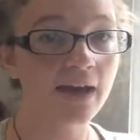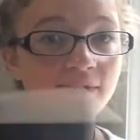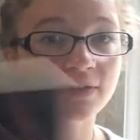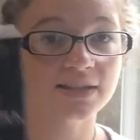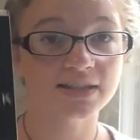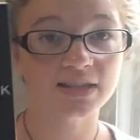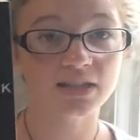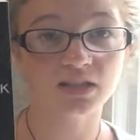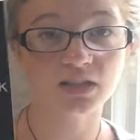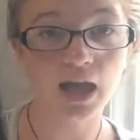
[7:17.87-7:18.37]
have
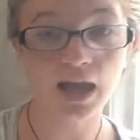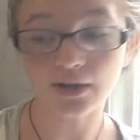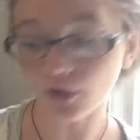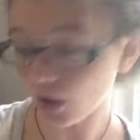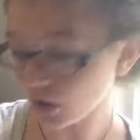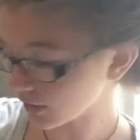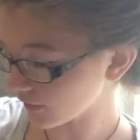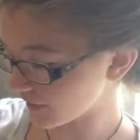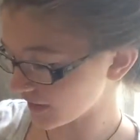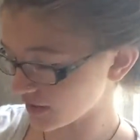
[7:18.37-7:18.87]
is and
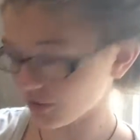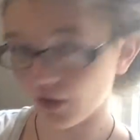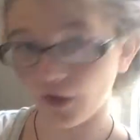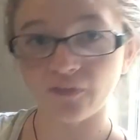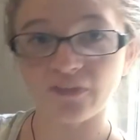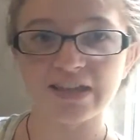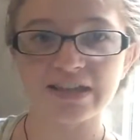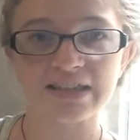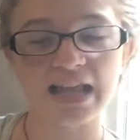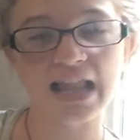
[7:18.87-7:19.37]
all of these are
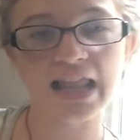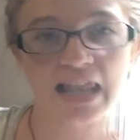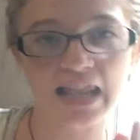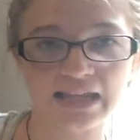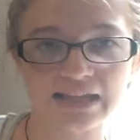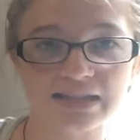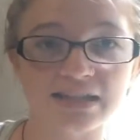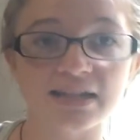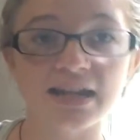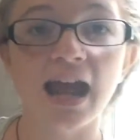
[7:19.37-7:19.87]
on this
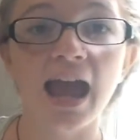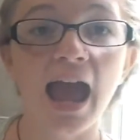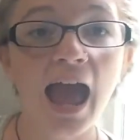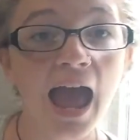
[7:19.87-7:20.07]
list.